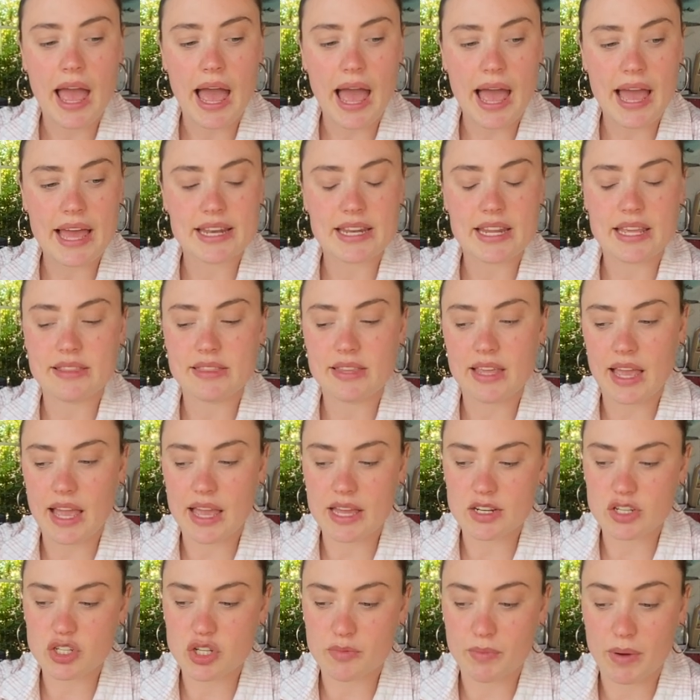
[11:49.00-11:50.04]
and in the
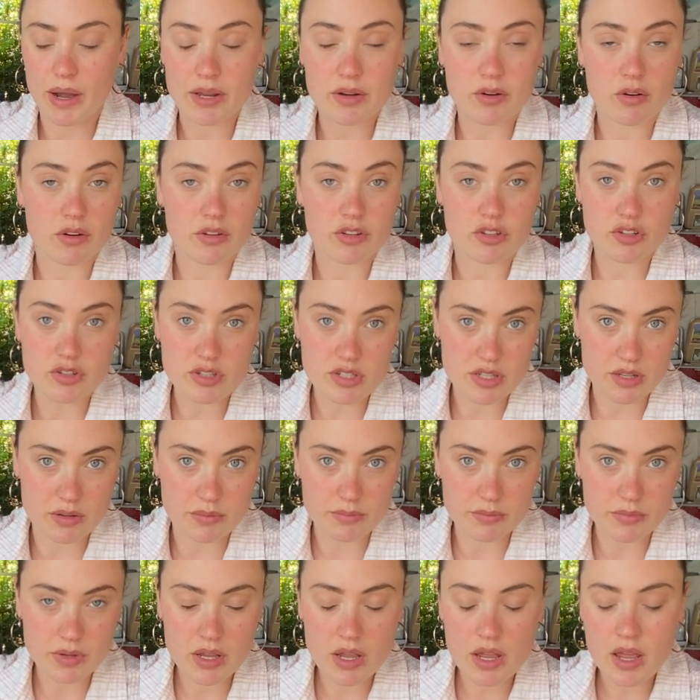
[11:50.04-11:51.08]
end you might not use
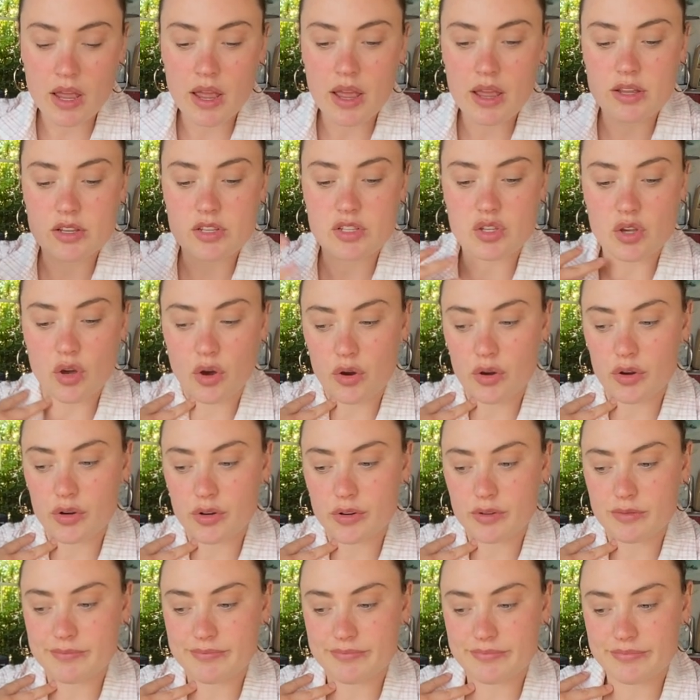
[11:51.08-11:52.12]
them.
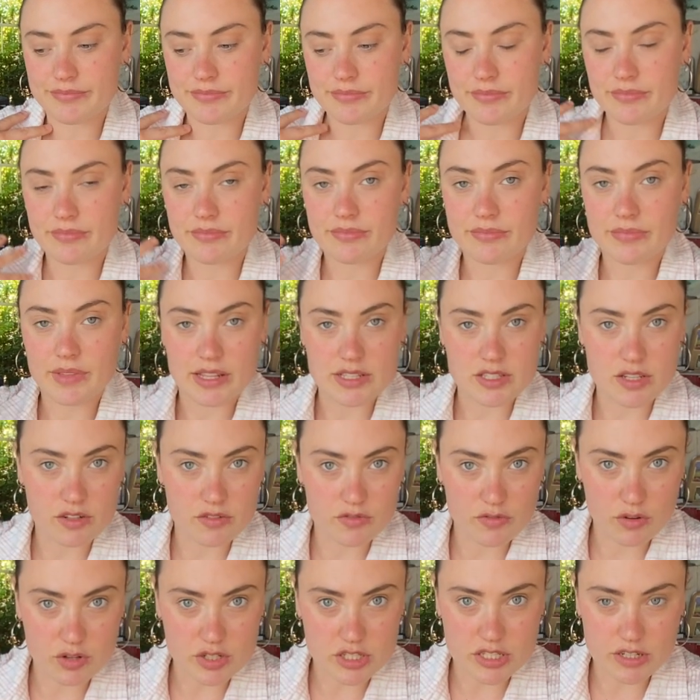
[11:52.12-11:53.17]
So that's
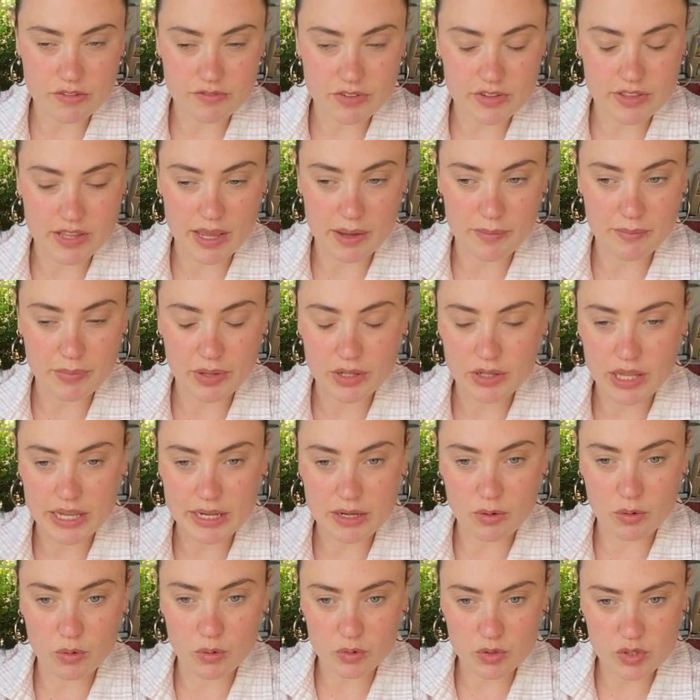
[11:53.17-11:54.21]
unfortunate for them, but
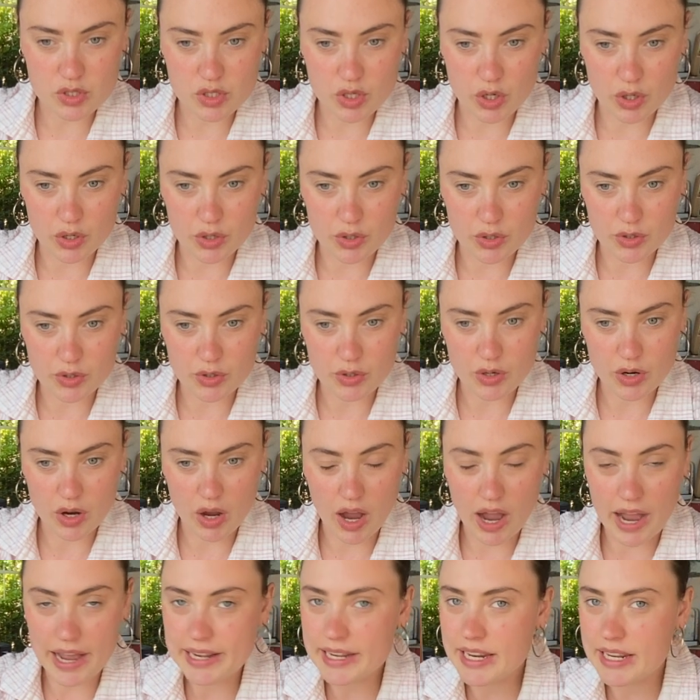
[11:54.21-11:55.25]
like also
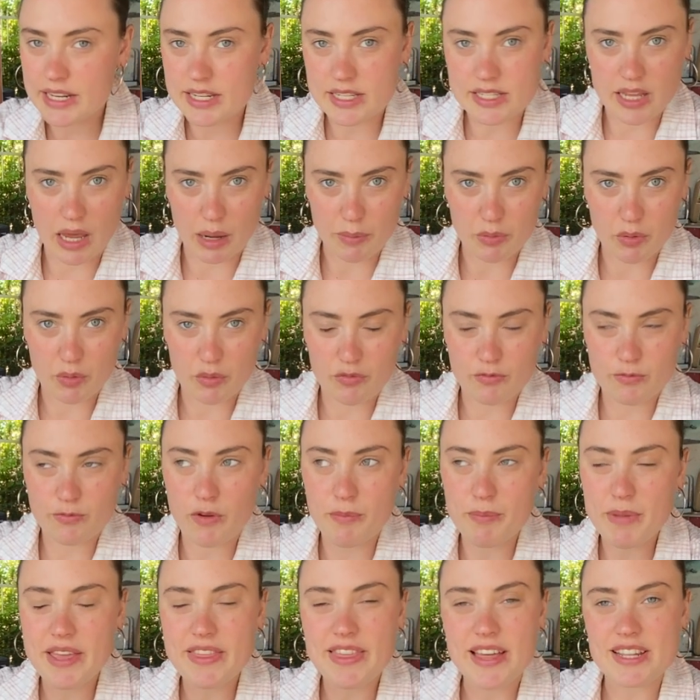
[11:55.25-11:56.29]
I need a sample. For
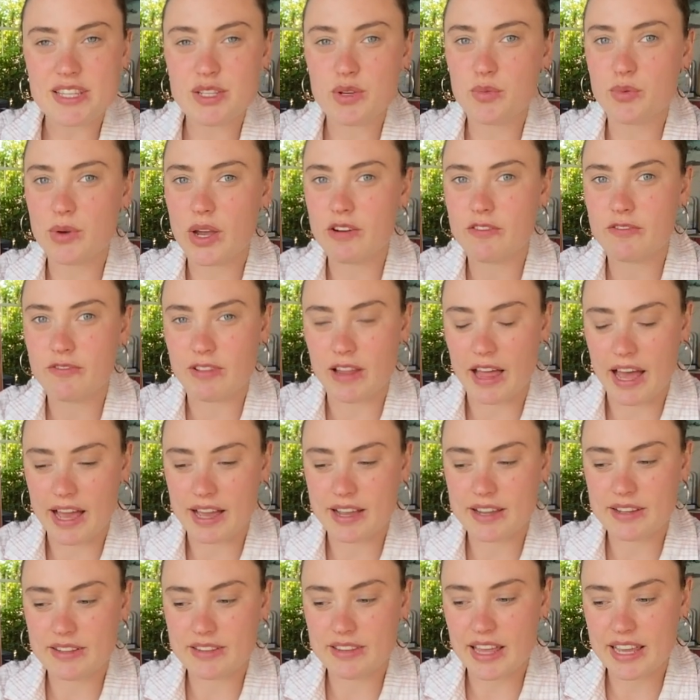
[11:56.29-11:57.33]
me, that's a red
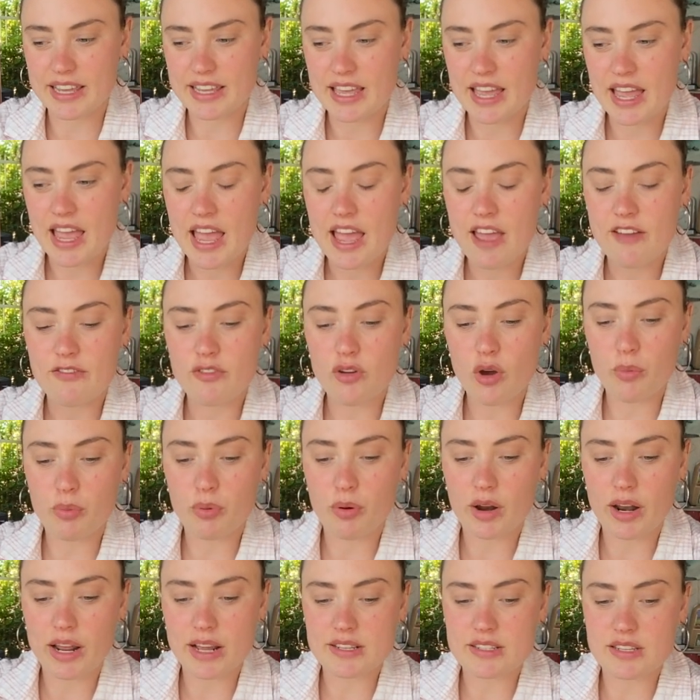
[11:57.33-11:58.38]
flag. Like, if your
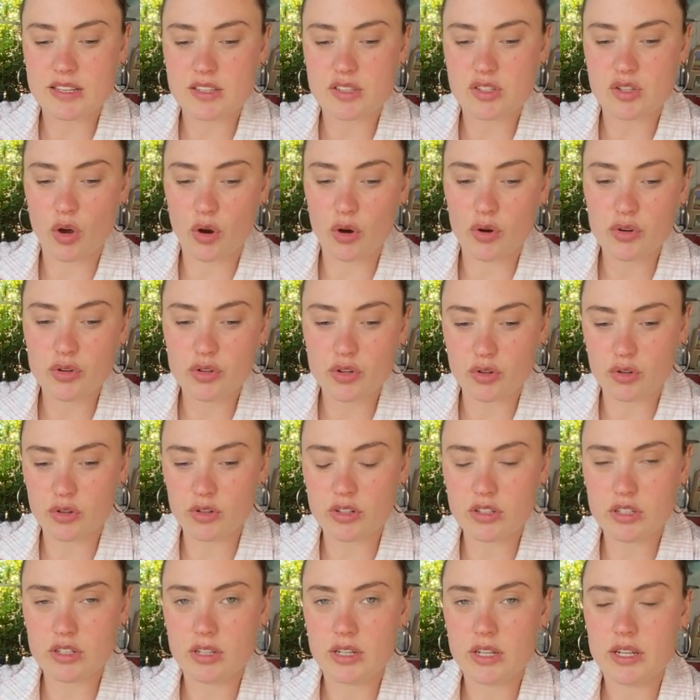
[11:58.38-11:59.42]
products are so
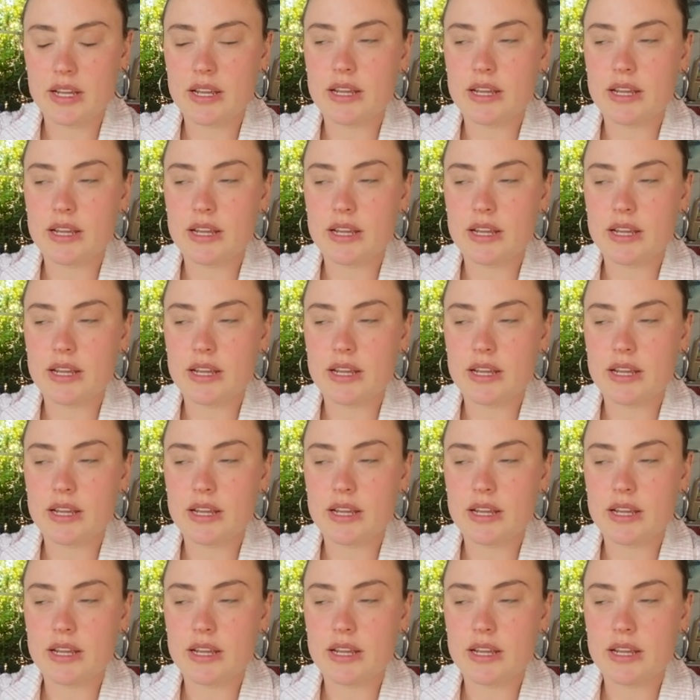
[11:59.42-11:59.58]
good,